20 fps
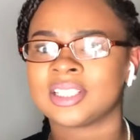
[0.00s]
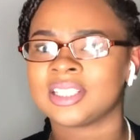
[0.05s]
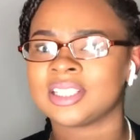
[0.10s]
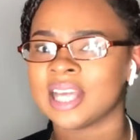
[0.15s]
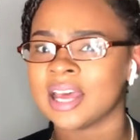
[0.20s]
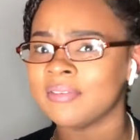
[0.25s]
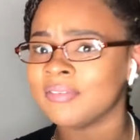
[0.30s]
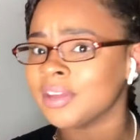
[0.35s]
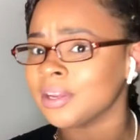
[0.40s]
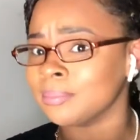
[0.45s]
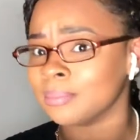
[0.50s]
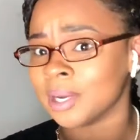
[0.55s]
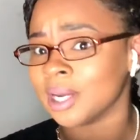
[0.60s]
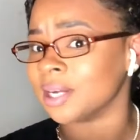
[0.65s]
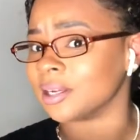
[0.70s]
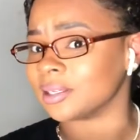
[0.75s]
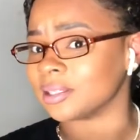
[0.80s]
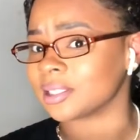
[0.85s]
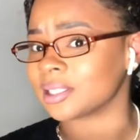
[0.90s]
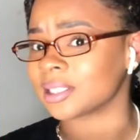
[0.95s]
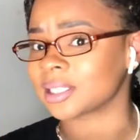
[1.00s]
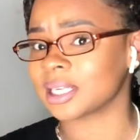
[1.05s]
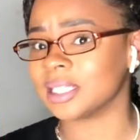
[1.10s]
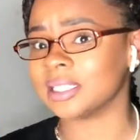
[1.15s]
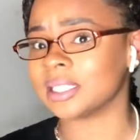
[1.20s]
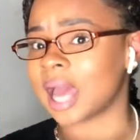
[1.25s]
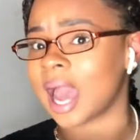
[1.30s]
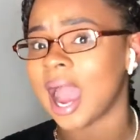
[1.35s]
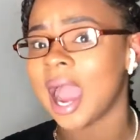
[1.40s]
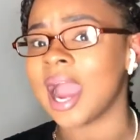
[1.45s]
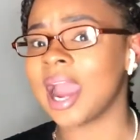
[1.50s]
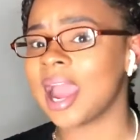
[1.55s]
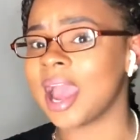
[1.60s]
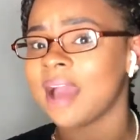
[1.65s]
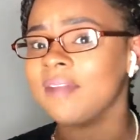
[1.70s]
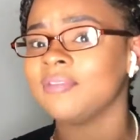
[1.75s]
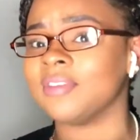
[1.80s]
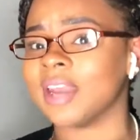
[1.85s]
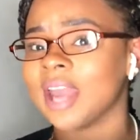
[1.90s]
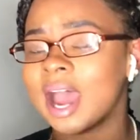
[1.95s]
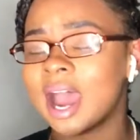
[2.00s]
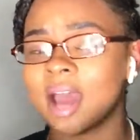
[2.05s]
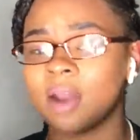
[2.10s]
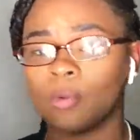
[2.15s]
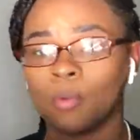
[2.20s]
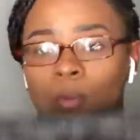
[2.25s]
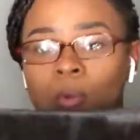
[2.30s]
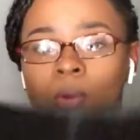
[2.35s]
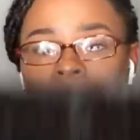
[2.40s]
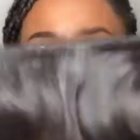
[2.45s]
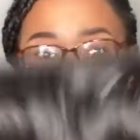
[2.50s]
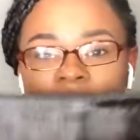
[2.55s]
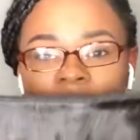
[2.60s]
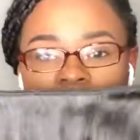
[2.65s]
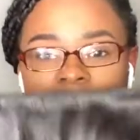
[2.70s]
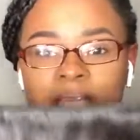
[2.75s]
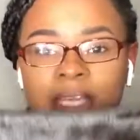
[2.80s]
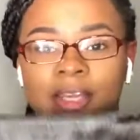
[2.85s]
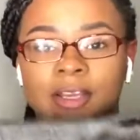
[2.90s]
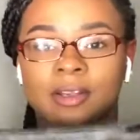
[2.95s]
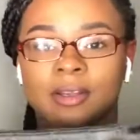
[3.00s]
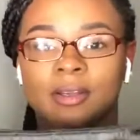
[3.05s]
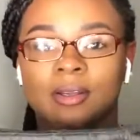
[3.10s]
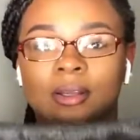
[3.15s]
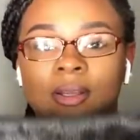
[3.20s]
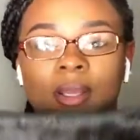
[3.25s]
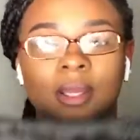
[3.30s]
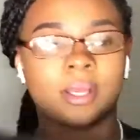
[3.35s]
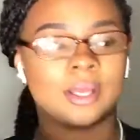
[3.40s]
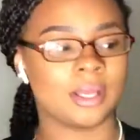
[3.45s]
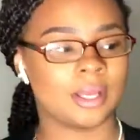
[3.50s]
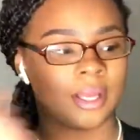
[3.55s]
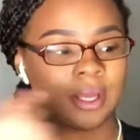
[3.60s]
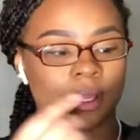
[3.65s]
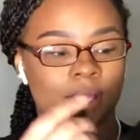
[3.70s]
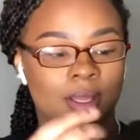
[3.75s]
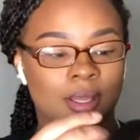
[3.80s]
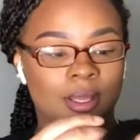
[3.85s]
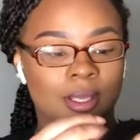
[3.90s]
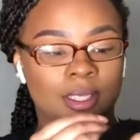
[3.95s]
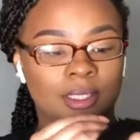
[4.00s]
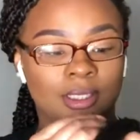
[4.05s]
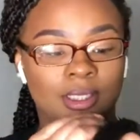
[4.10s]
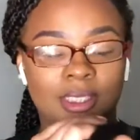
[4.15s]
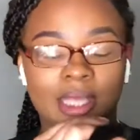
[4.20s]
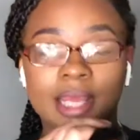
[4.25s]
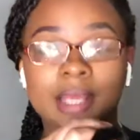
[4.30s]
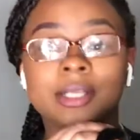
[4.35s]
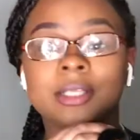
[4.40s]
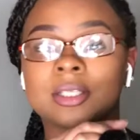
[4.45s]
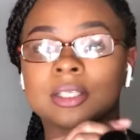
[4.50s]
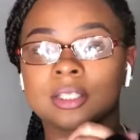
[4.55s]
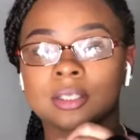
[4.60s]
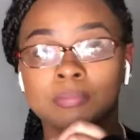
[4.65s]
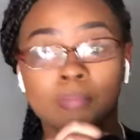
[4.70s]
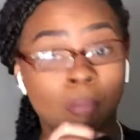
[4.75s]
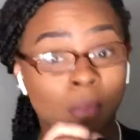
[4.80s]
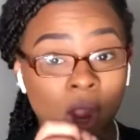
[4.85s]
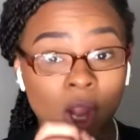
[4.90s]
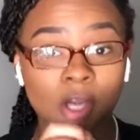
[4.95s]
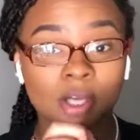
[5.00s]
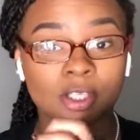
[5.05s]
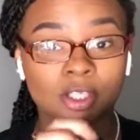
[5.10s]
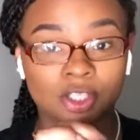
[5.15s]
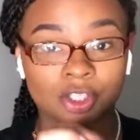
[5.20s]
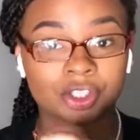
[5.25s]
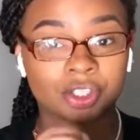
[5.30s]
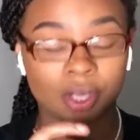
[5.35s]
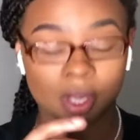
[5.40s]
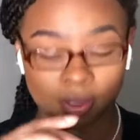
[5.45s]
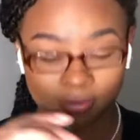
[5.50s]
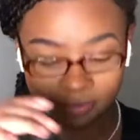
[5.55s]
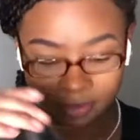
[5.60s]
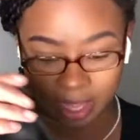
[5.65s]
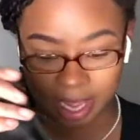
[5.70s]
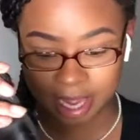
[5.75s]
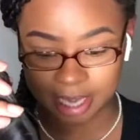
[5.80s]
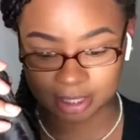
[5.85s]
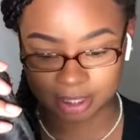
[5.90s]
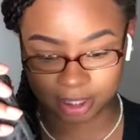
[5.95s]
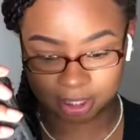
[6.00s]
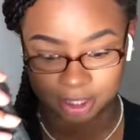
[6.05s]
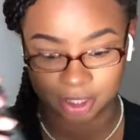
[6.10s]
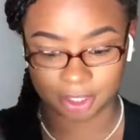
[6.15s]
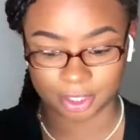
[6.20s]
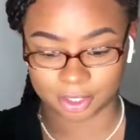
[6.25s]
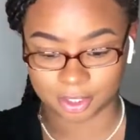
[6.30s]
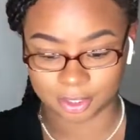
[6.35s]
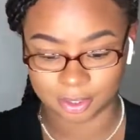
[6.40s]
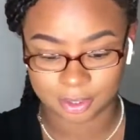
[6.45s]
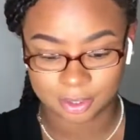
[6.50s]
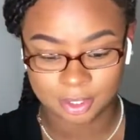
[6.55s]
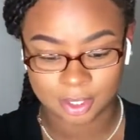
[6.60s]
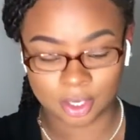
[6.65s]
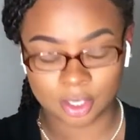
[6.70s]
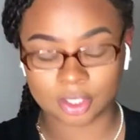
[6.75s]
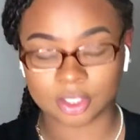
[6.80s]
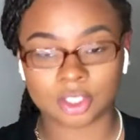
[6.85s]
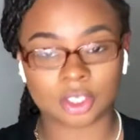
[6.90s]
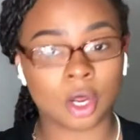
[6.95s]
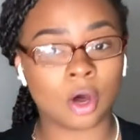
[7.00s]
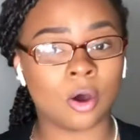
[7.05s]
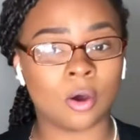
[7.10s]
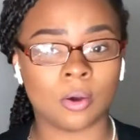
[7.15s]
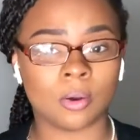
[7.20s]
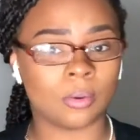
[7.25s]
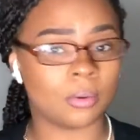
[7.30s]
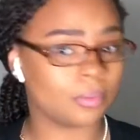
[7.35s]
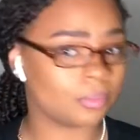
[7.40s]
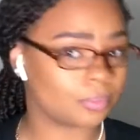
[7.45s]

7 months because I have not wore this hair since March of last year. So